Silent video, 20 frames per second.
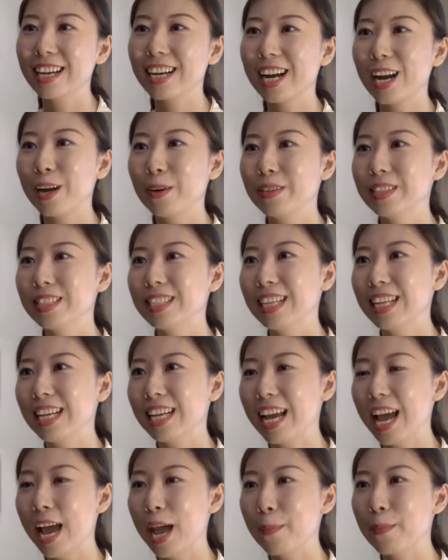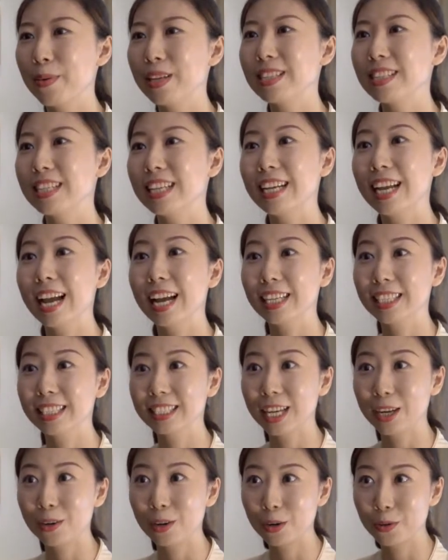Currently, I'm based in
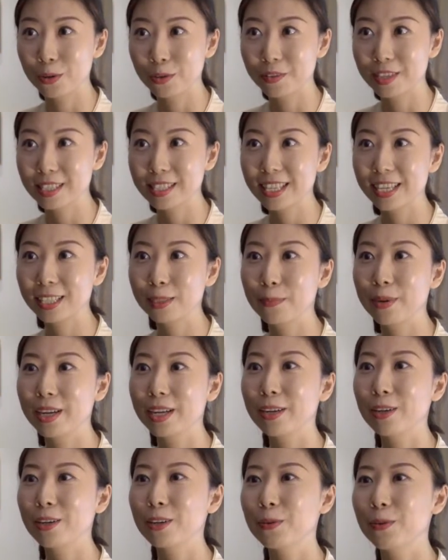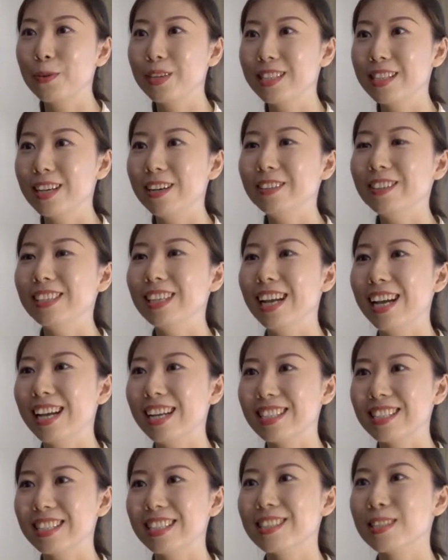Anantara Riverside Bangkok Resort
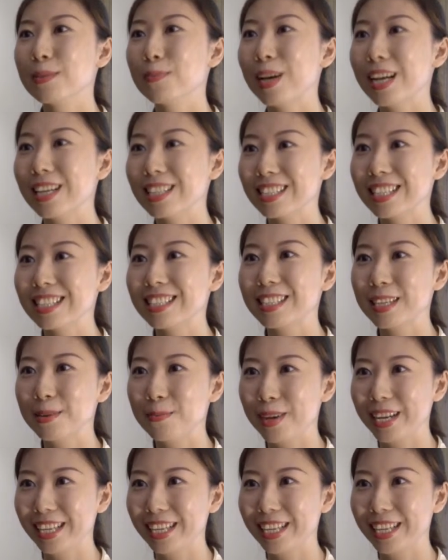as a spa system